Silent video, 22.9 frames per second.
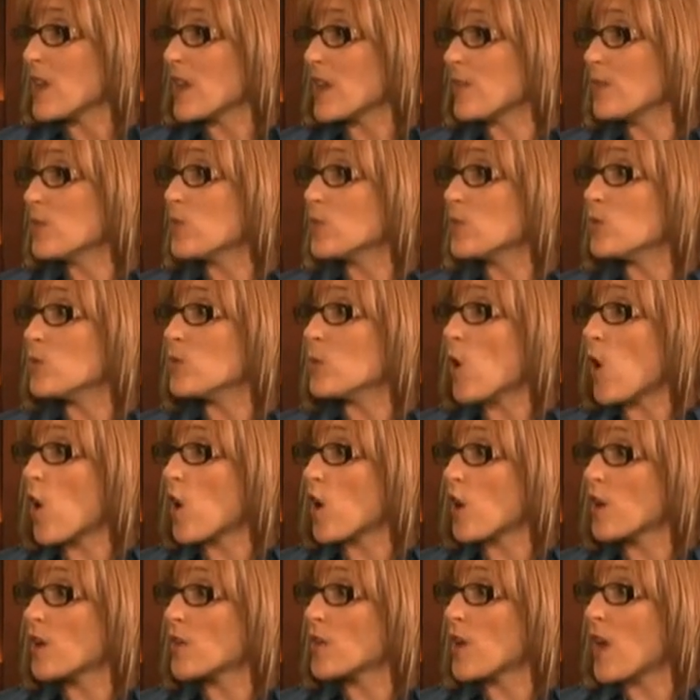If you
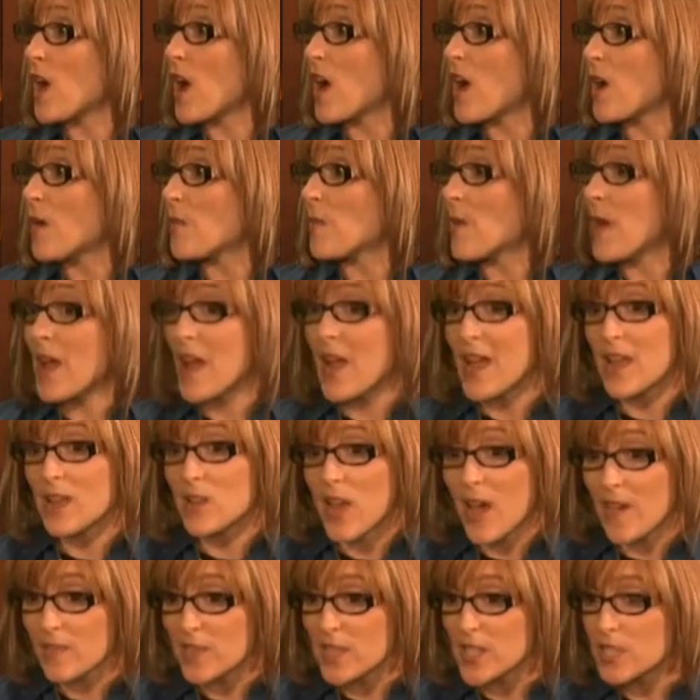are
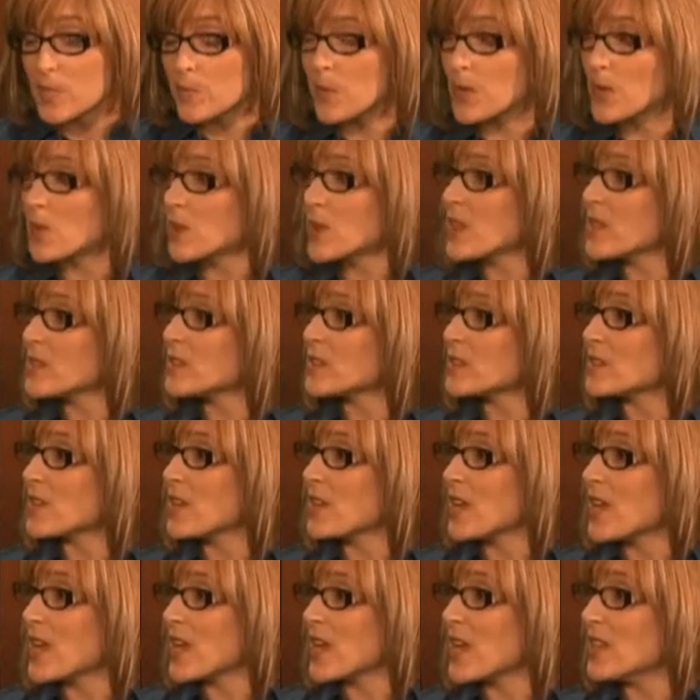have experience
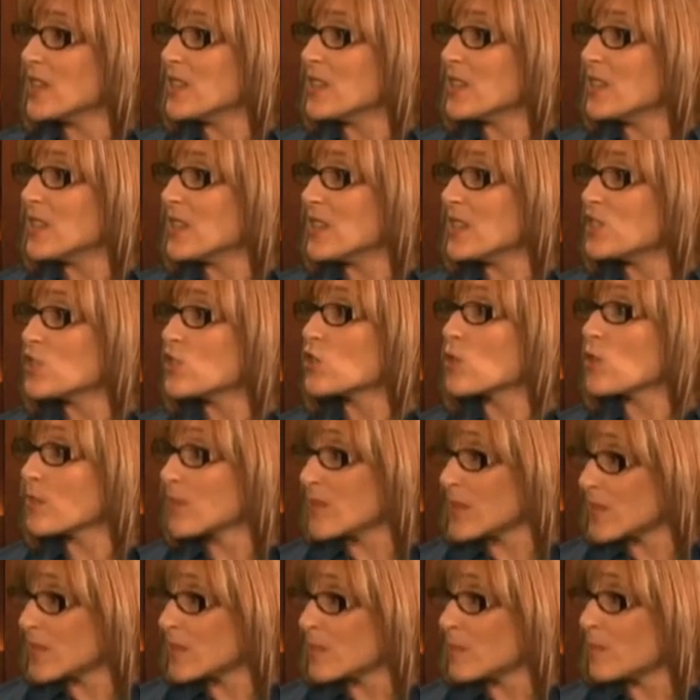in the
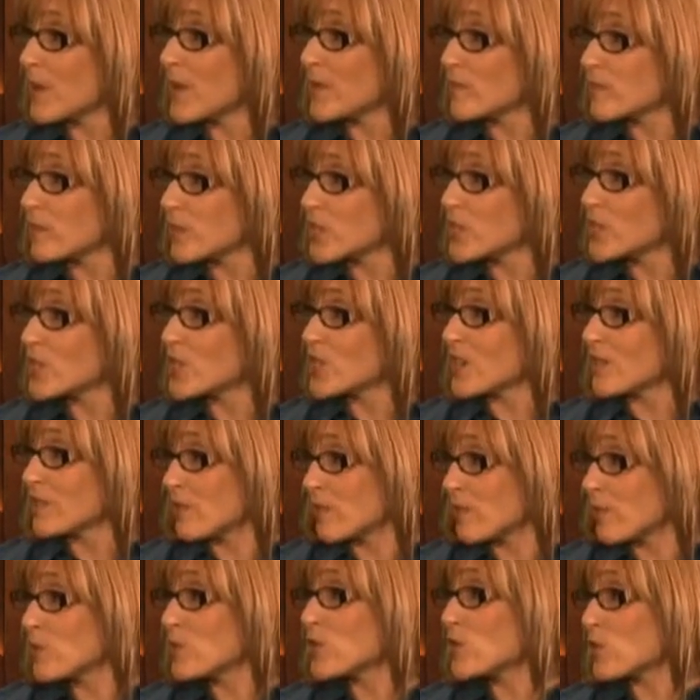service, beverage, and
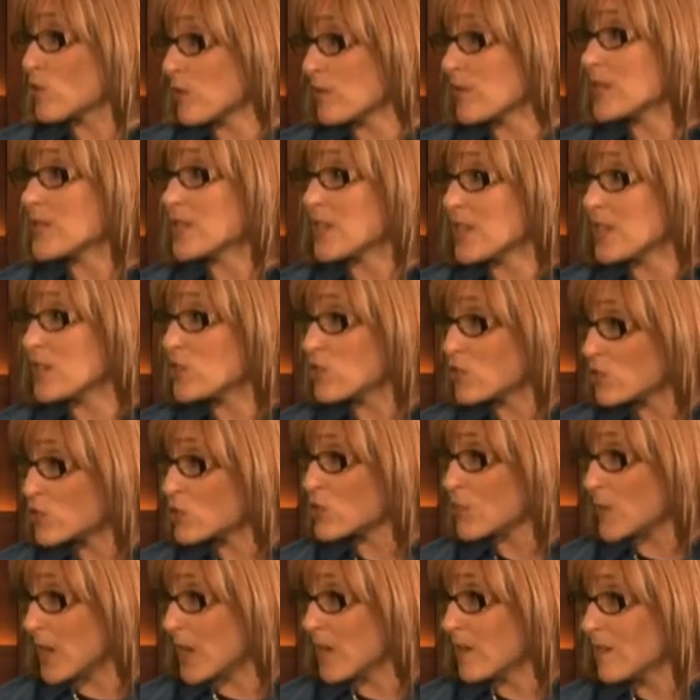food service
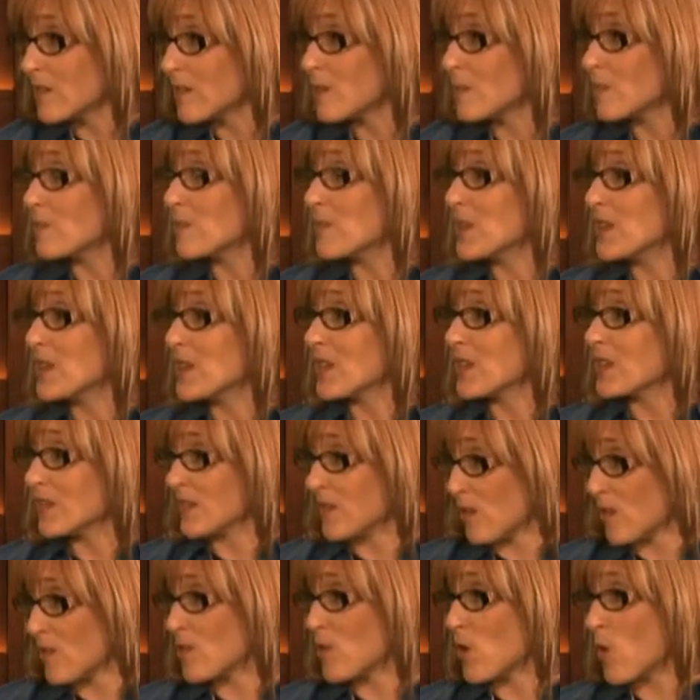industry, being
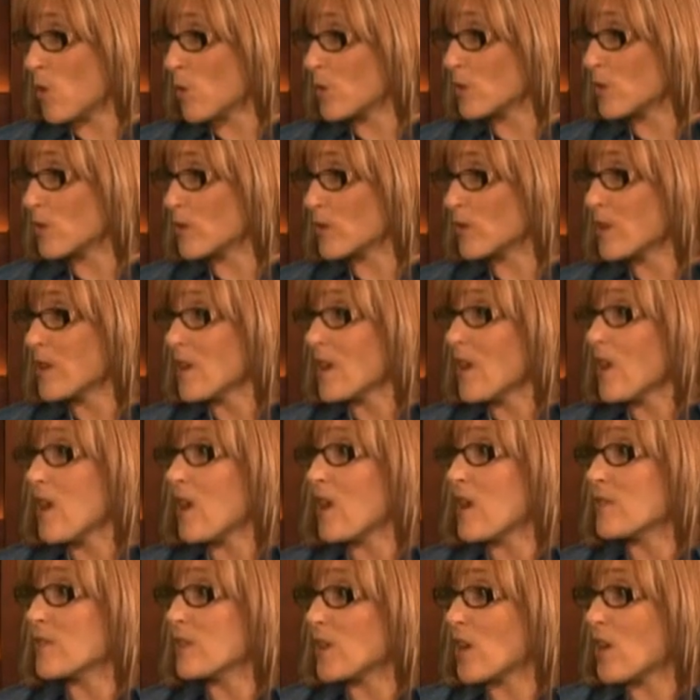an owner
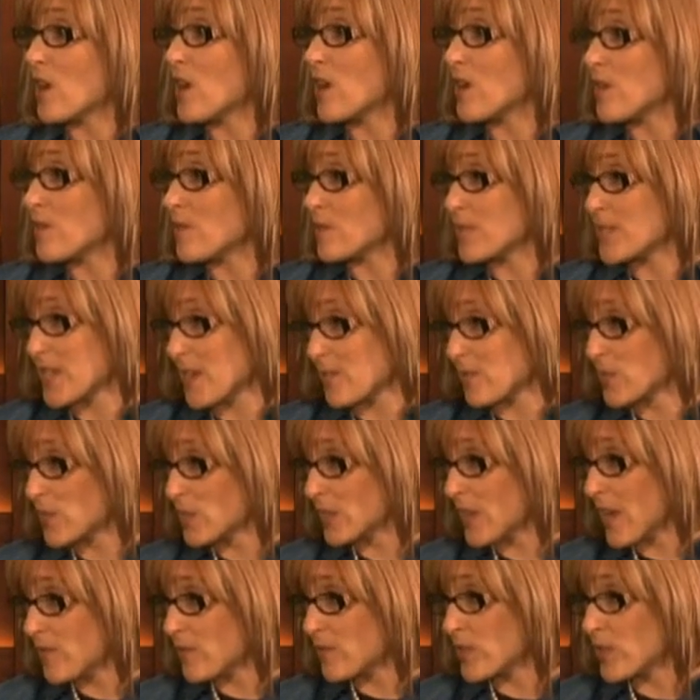of
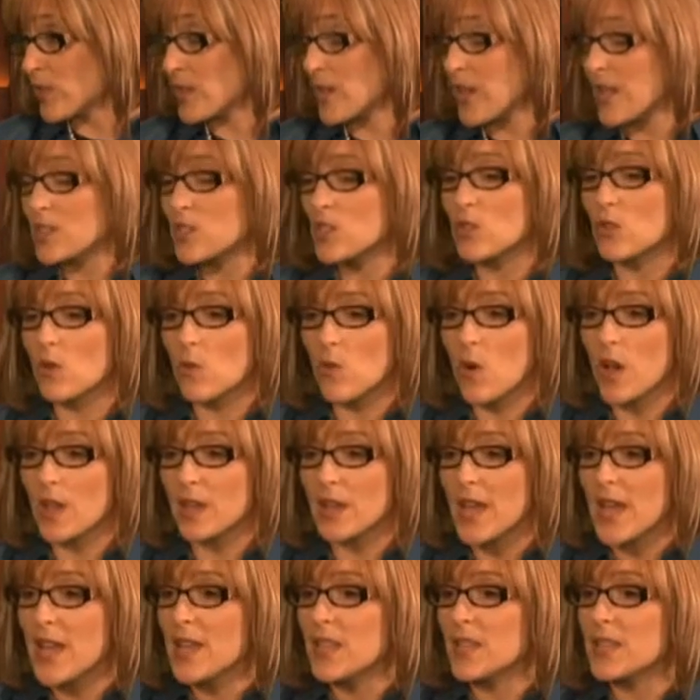7-Eleven and so
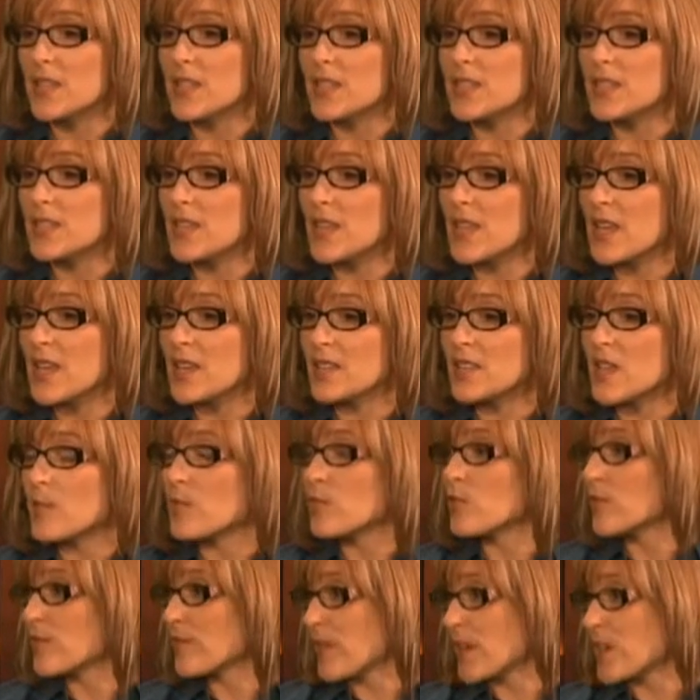on, this is a
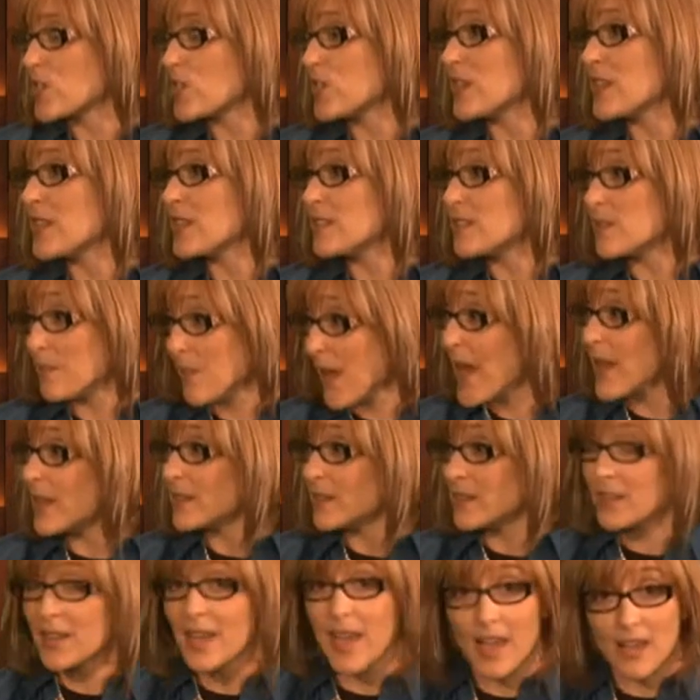profession in
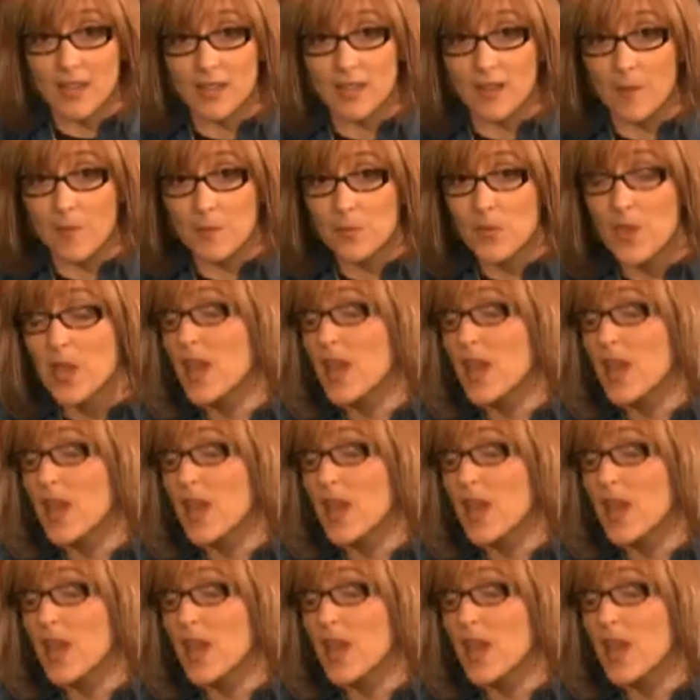demand in Canada.